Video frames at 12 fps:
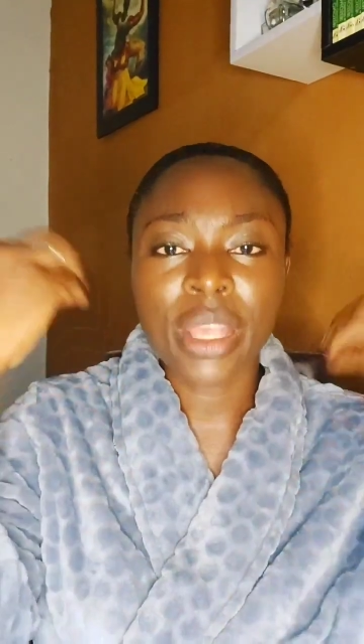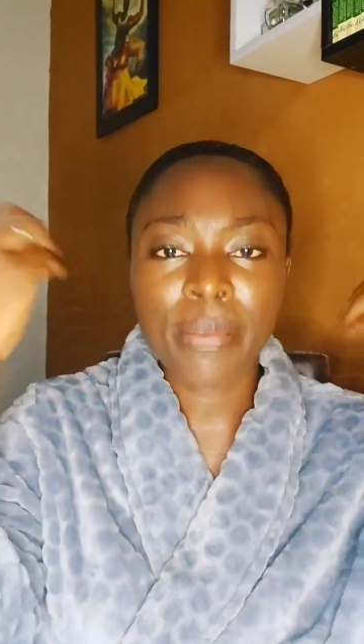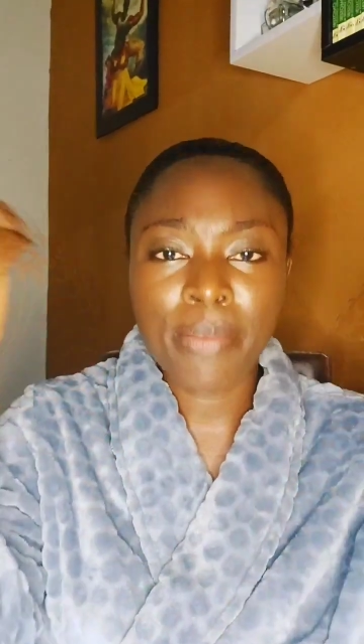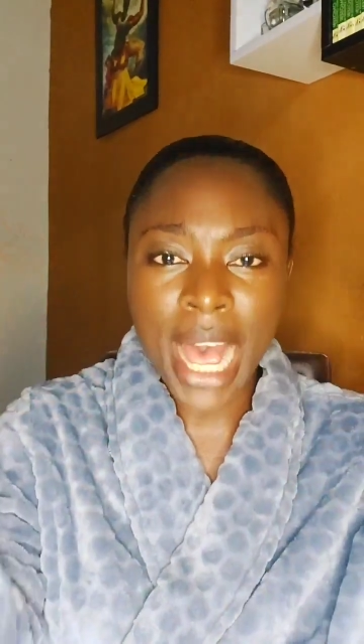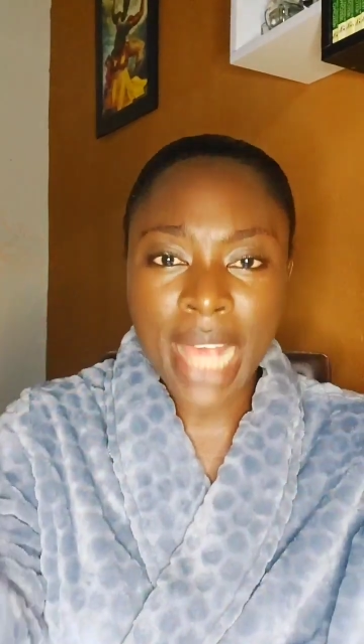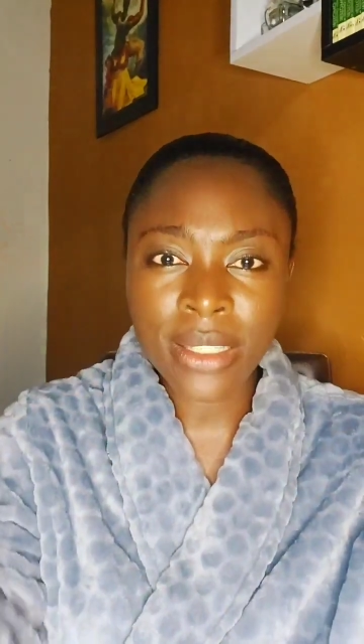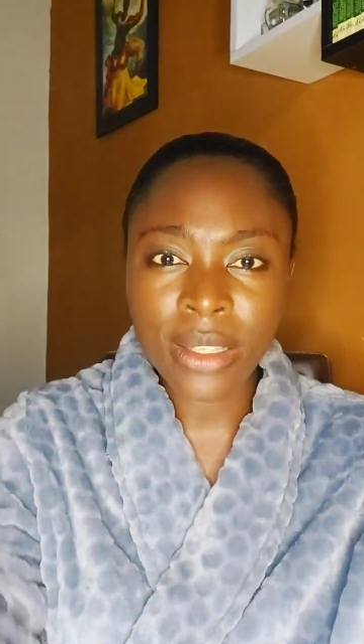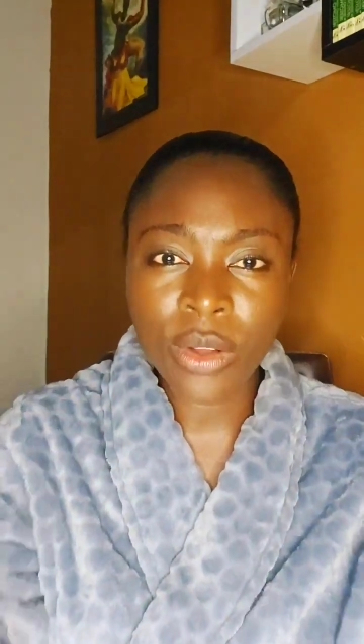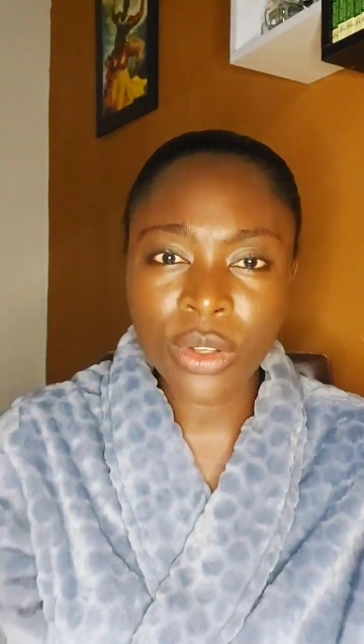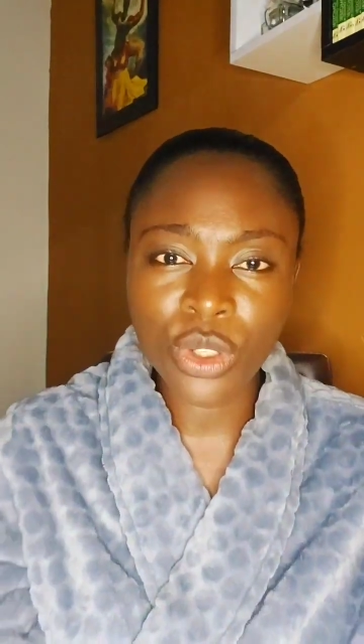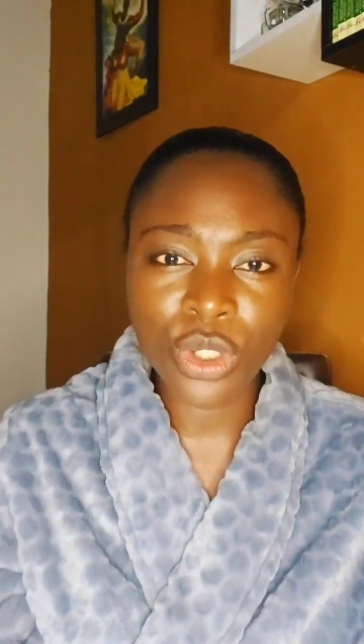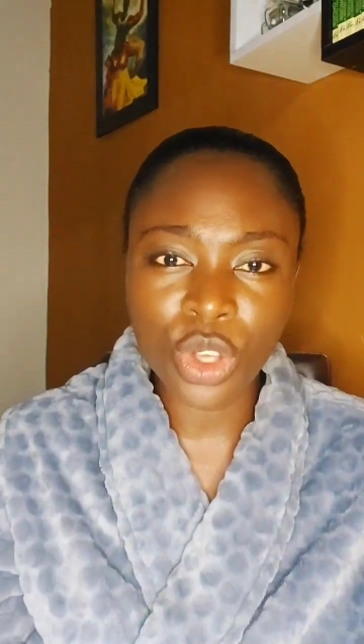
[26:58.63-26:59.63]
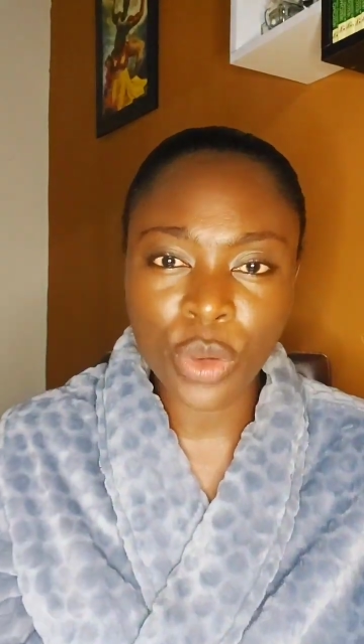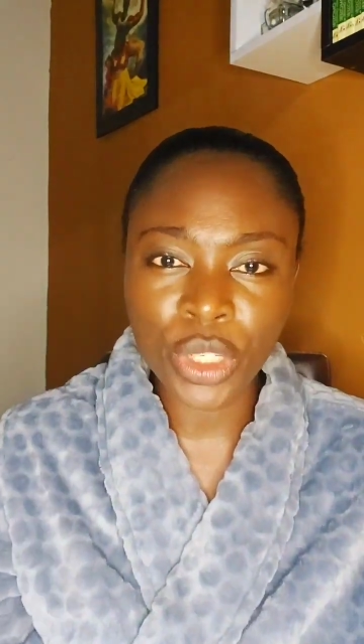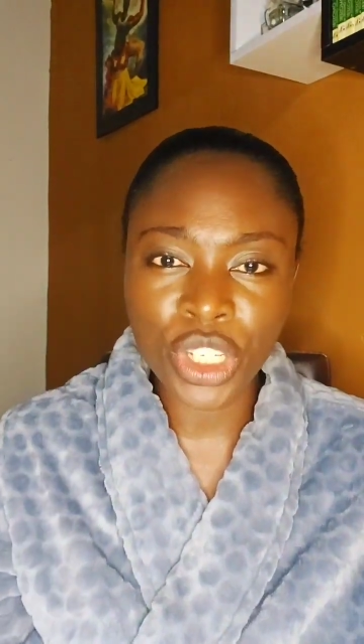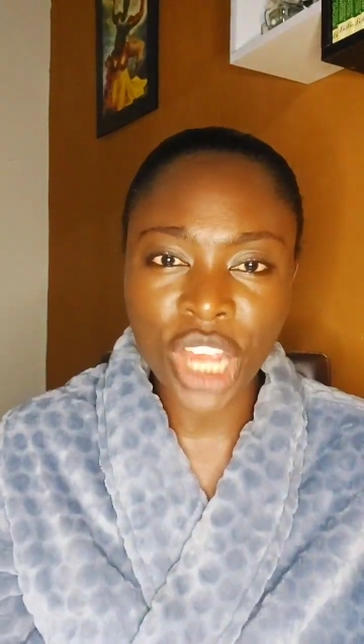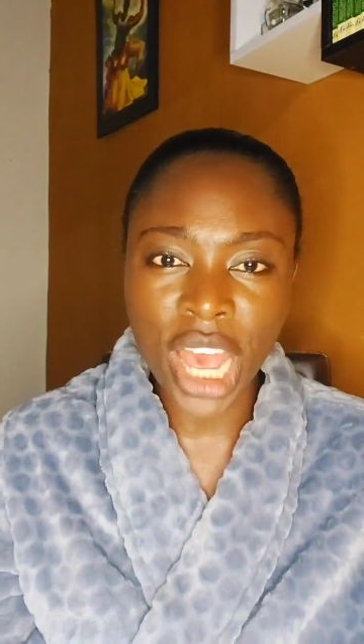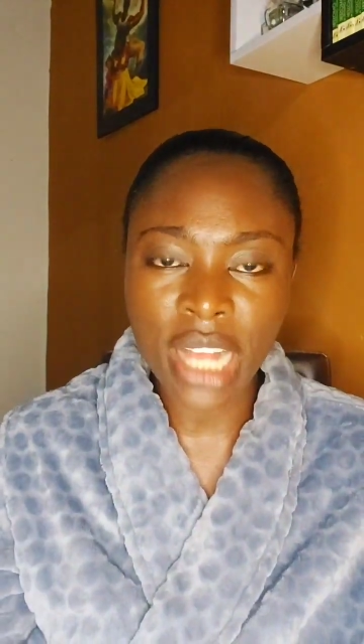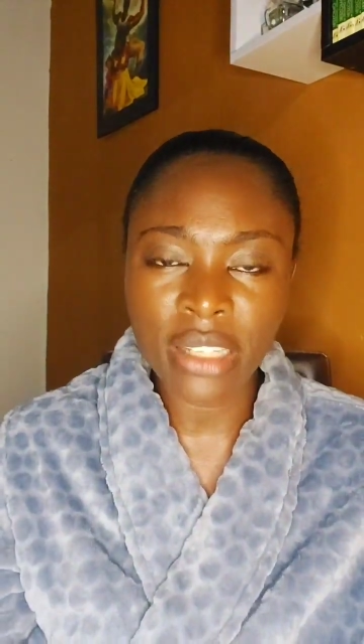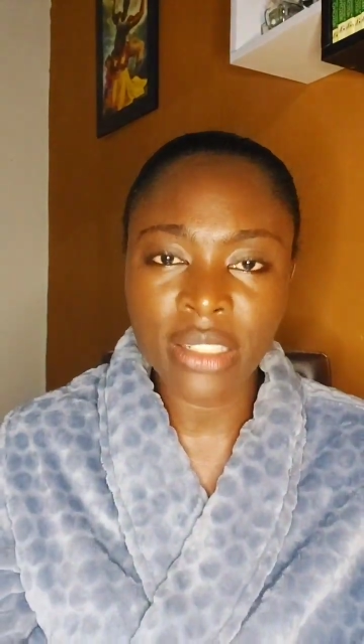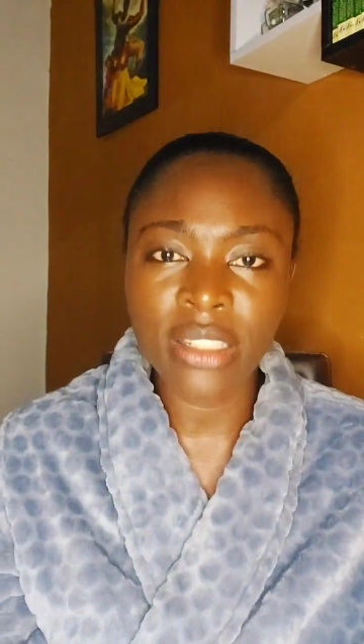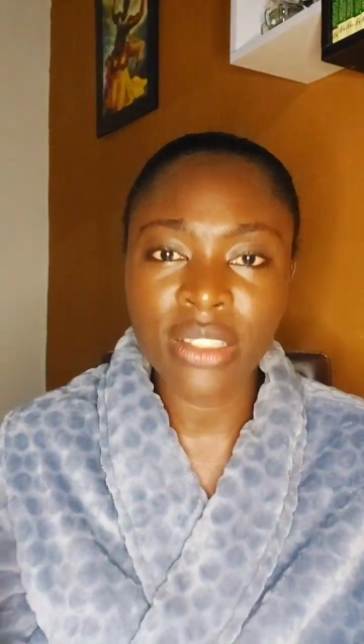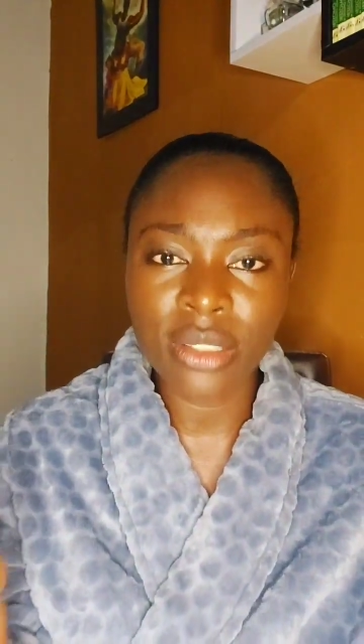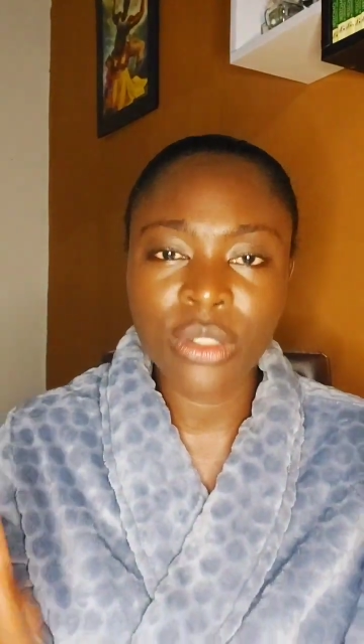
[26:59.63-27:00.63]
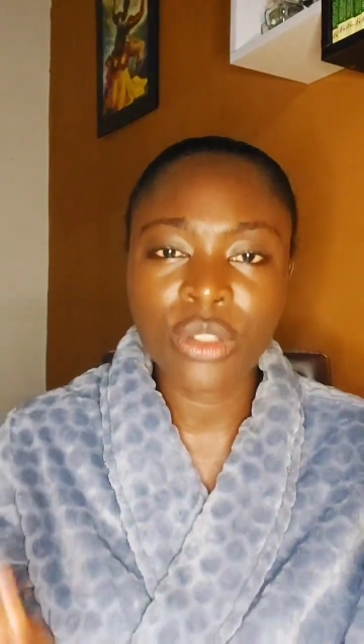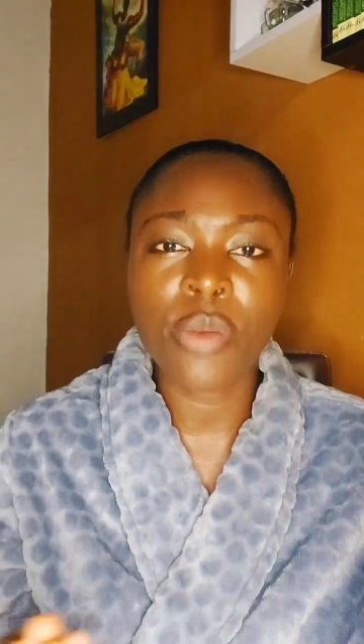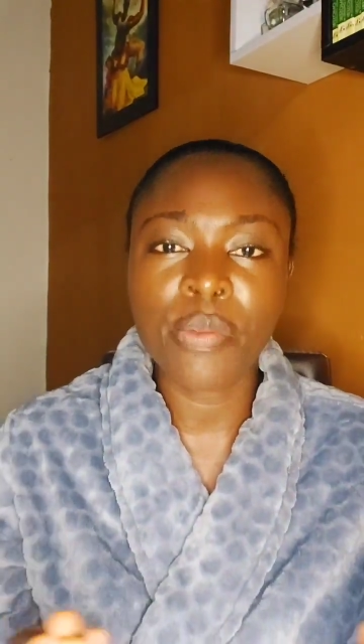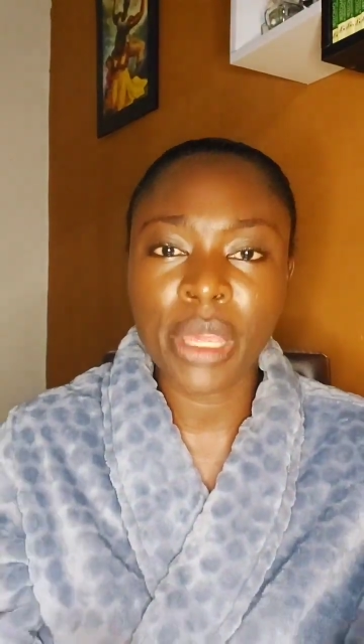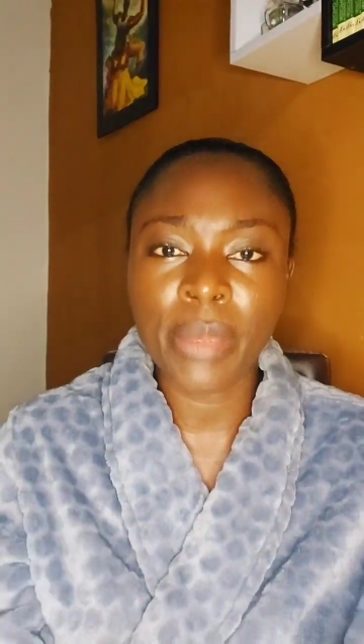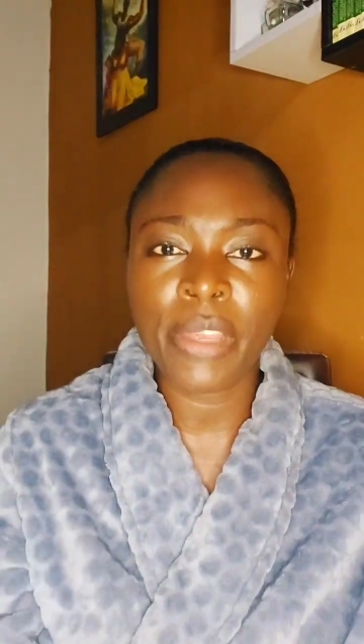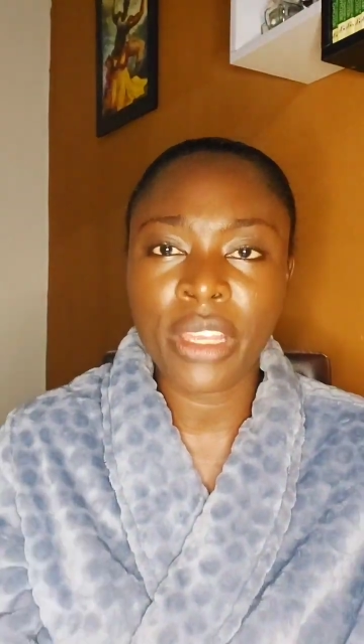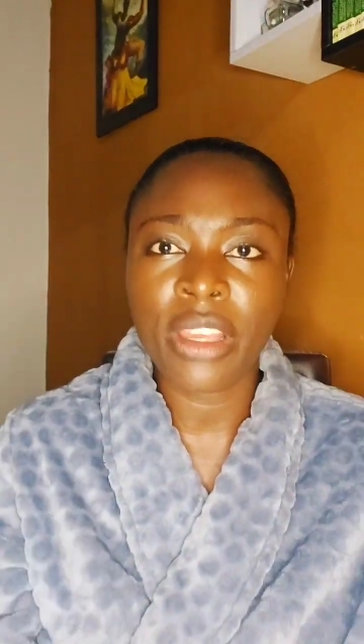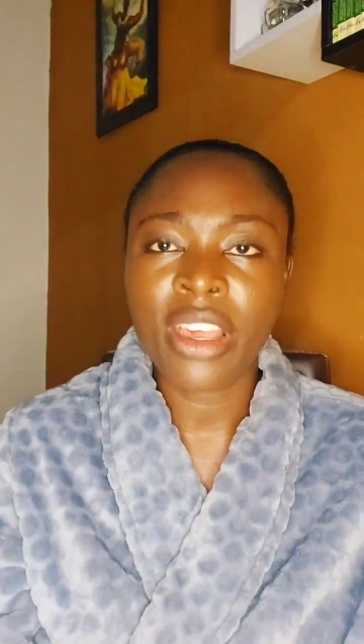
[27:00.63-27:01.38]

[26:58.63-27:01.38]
passed on to your child, into your baby.